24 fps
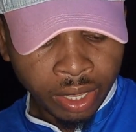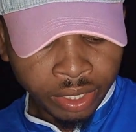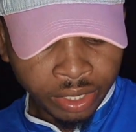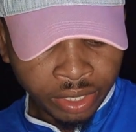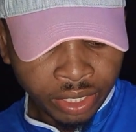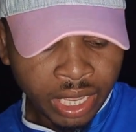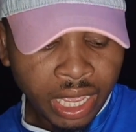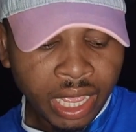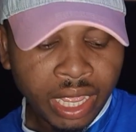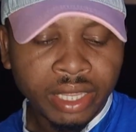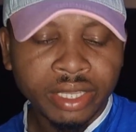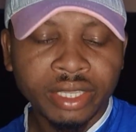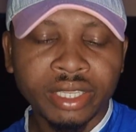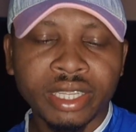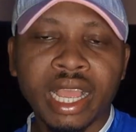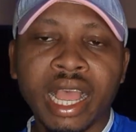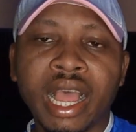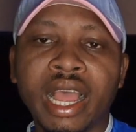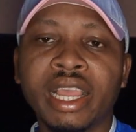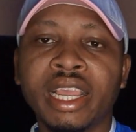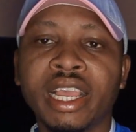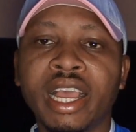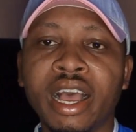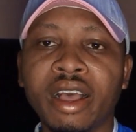yes,
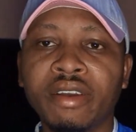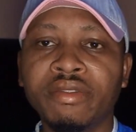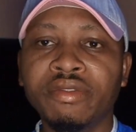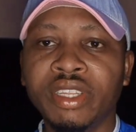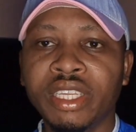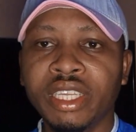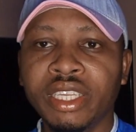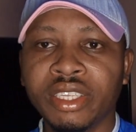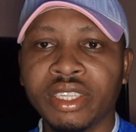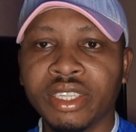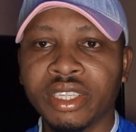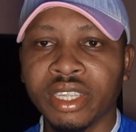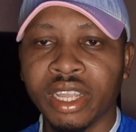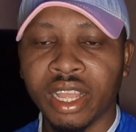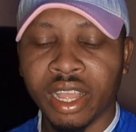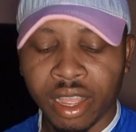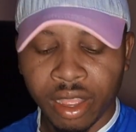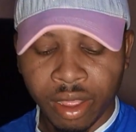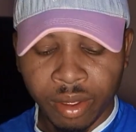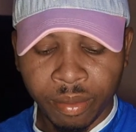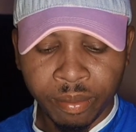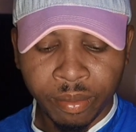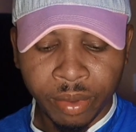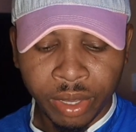I have these,
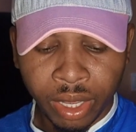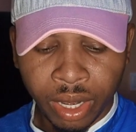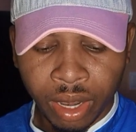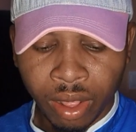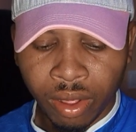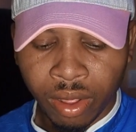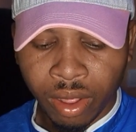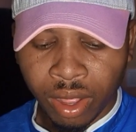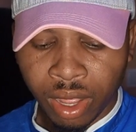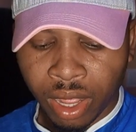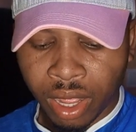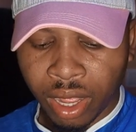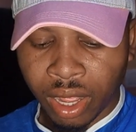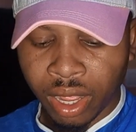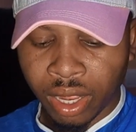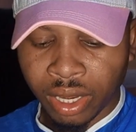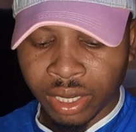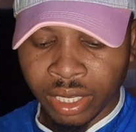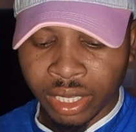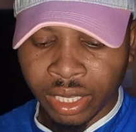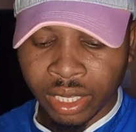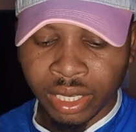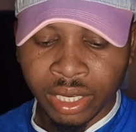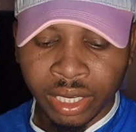um, you know,
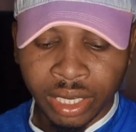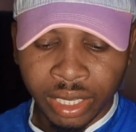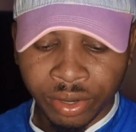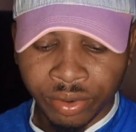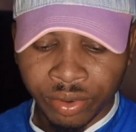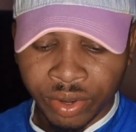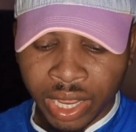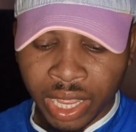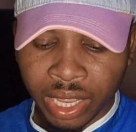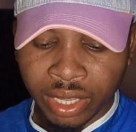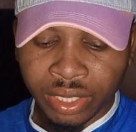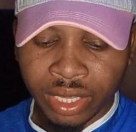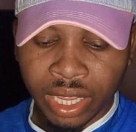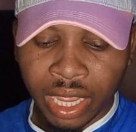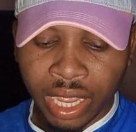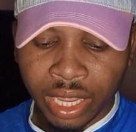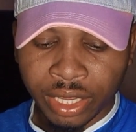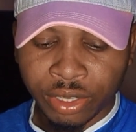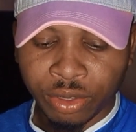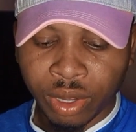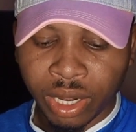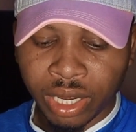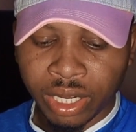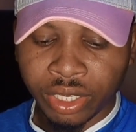uh, the, the reels
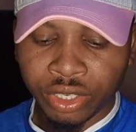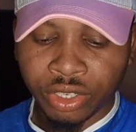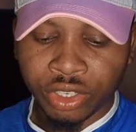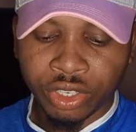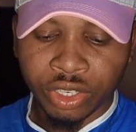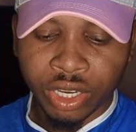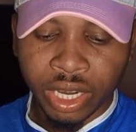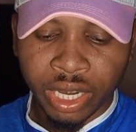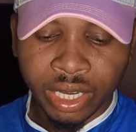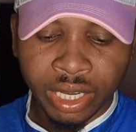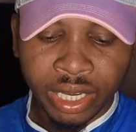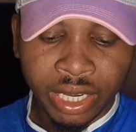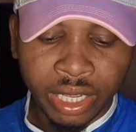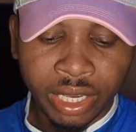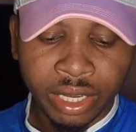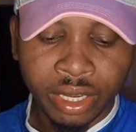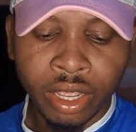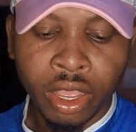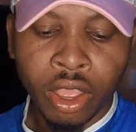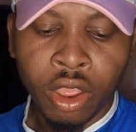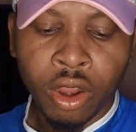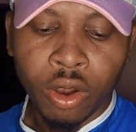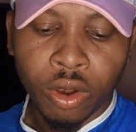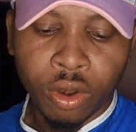are actually
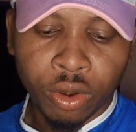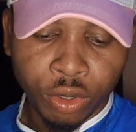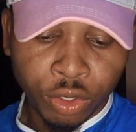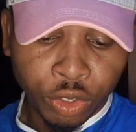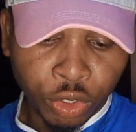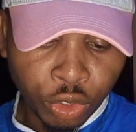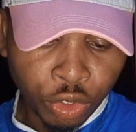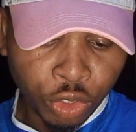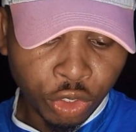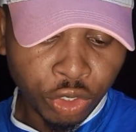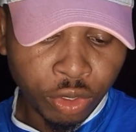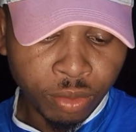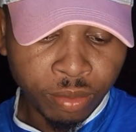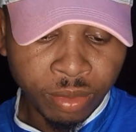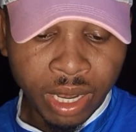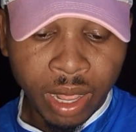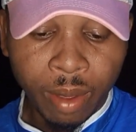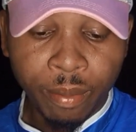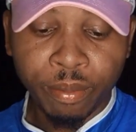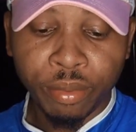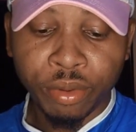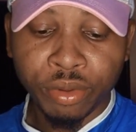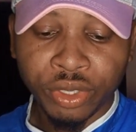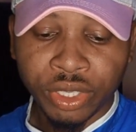trending on social
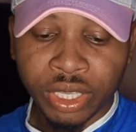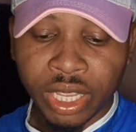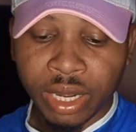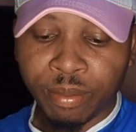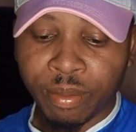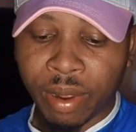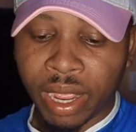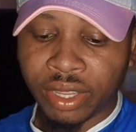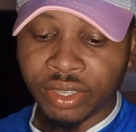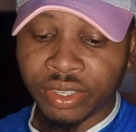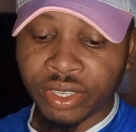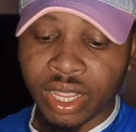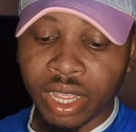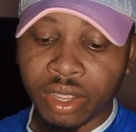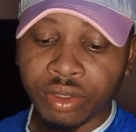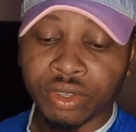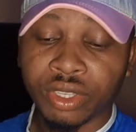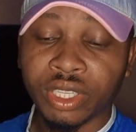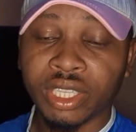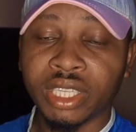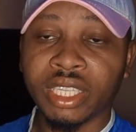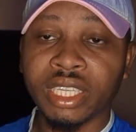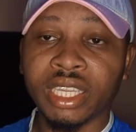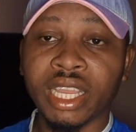media posted by
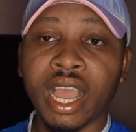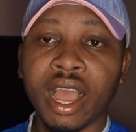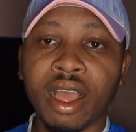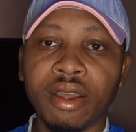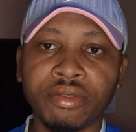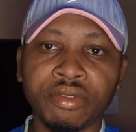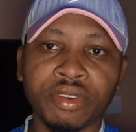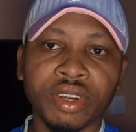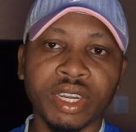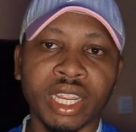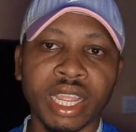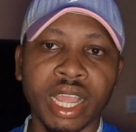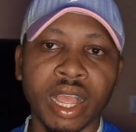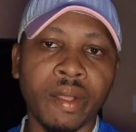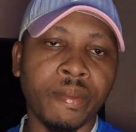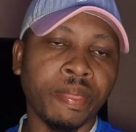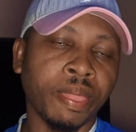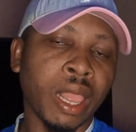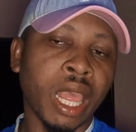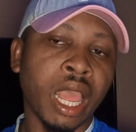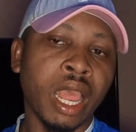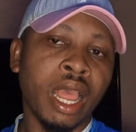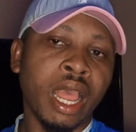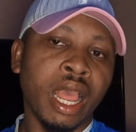Sound City Africa.
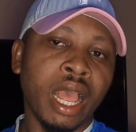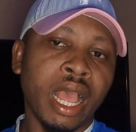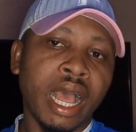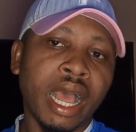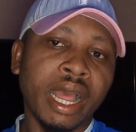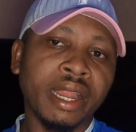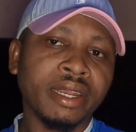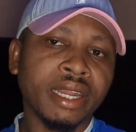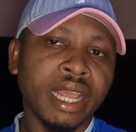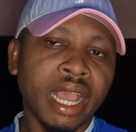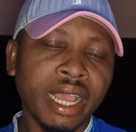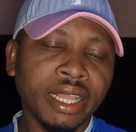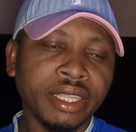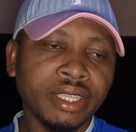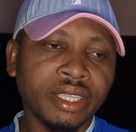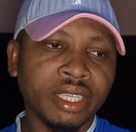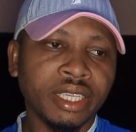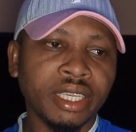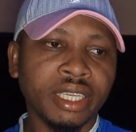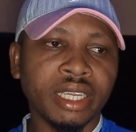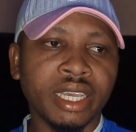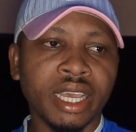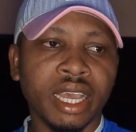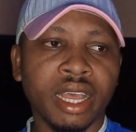And I
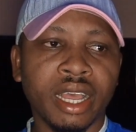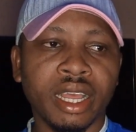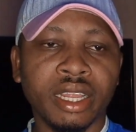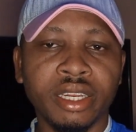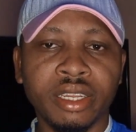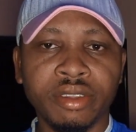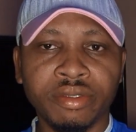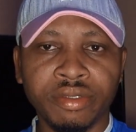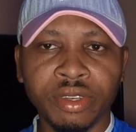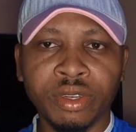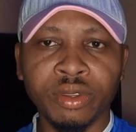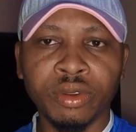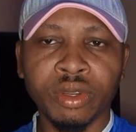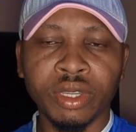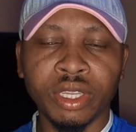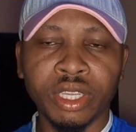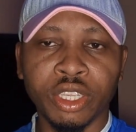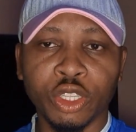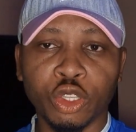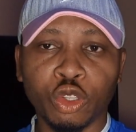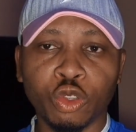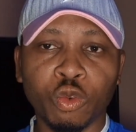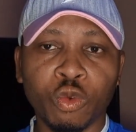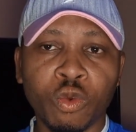think uh, the video
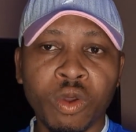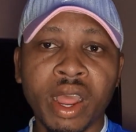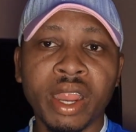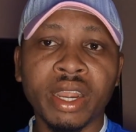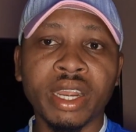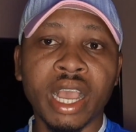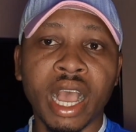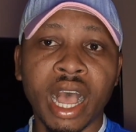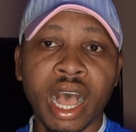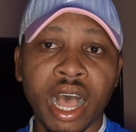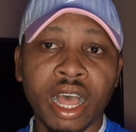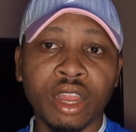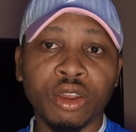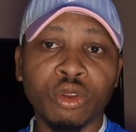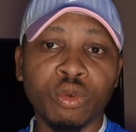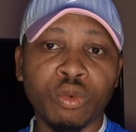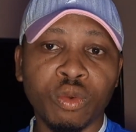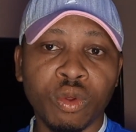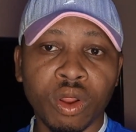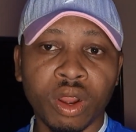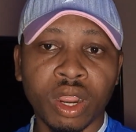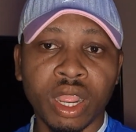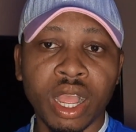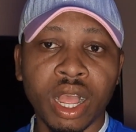is one hard
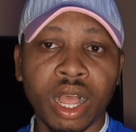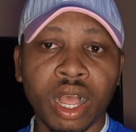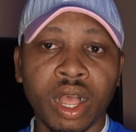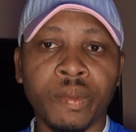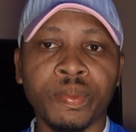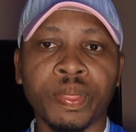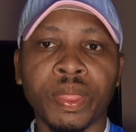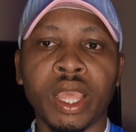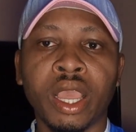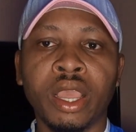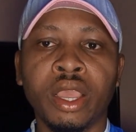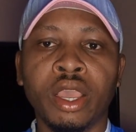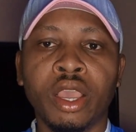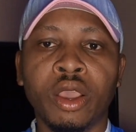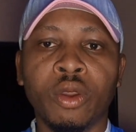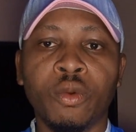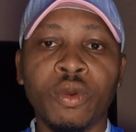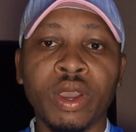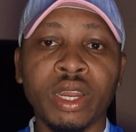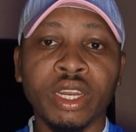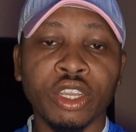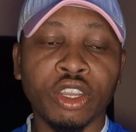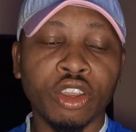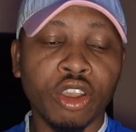worker
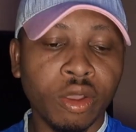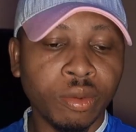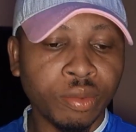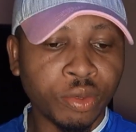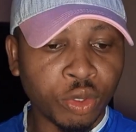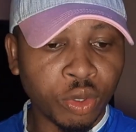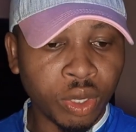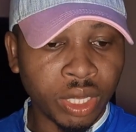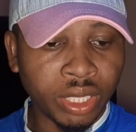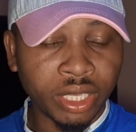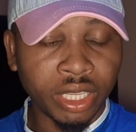when it comes to